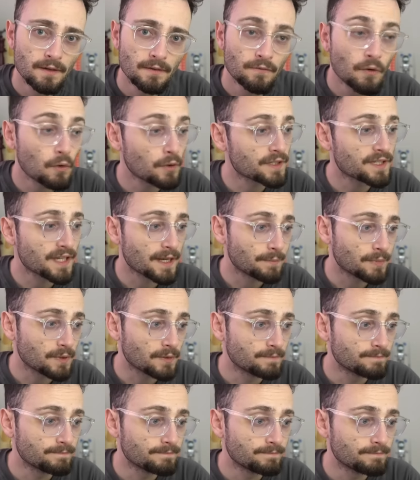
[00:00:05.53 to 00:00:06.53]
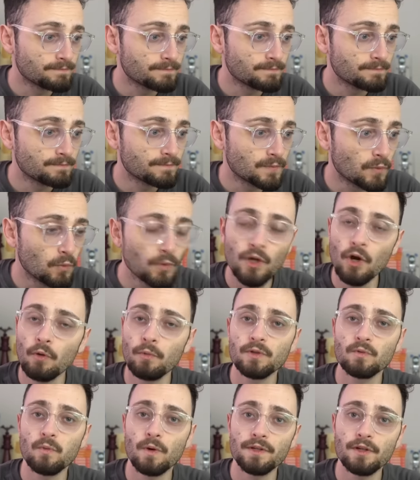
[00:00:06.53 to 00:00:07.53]
For example, we
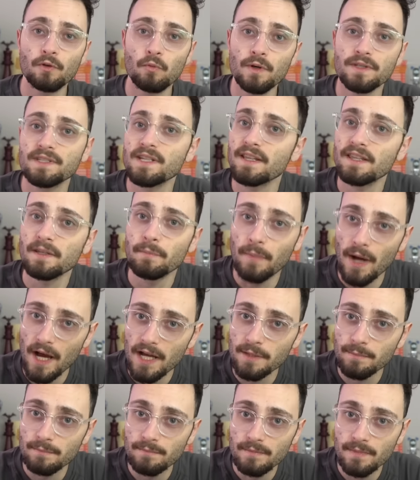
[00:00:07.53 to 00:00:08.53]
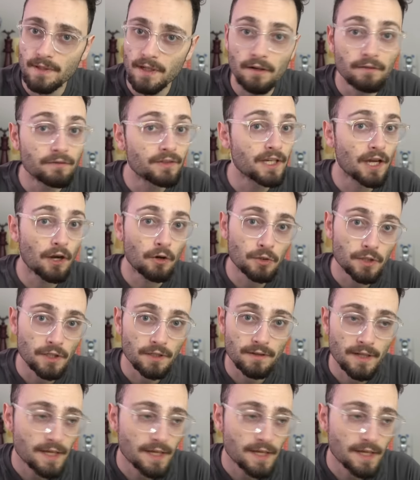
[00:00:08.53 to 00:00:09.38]
always wonder what's at the bottom of the ocean.